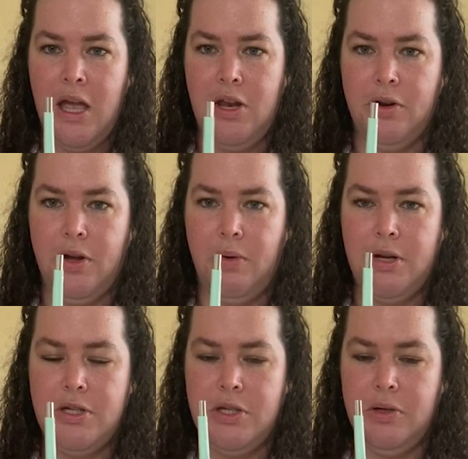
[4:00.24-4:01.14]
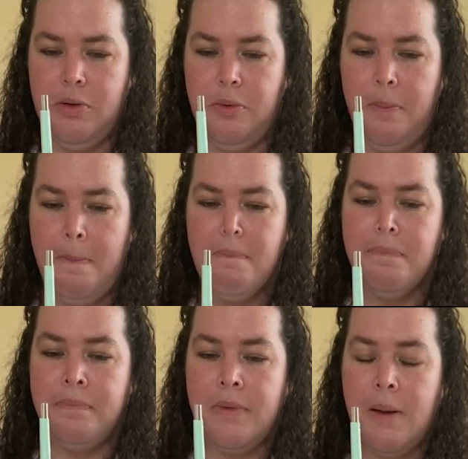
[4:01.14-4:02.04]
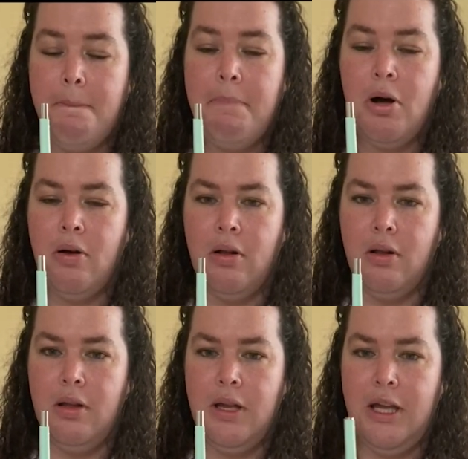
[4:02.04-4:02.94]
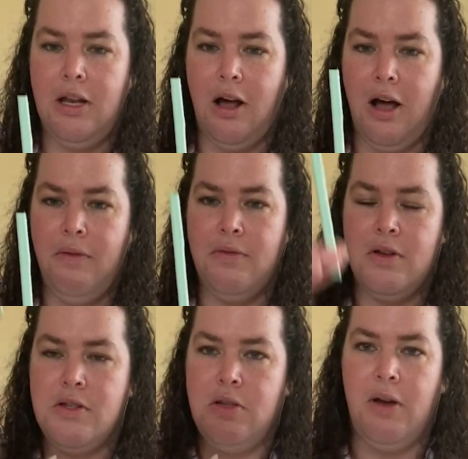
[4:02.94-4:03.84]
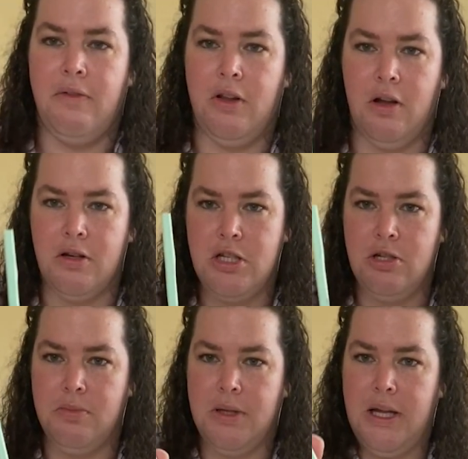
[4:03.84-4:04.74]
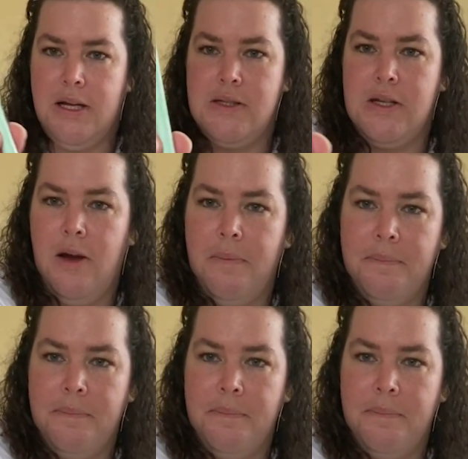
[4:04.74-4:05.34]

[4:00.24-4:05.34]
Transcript: and you're going to pull it off so you have a long tube like so.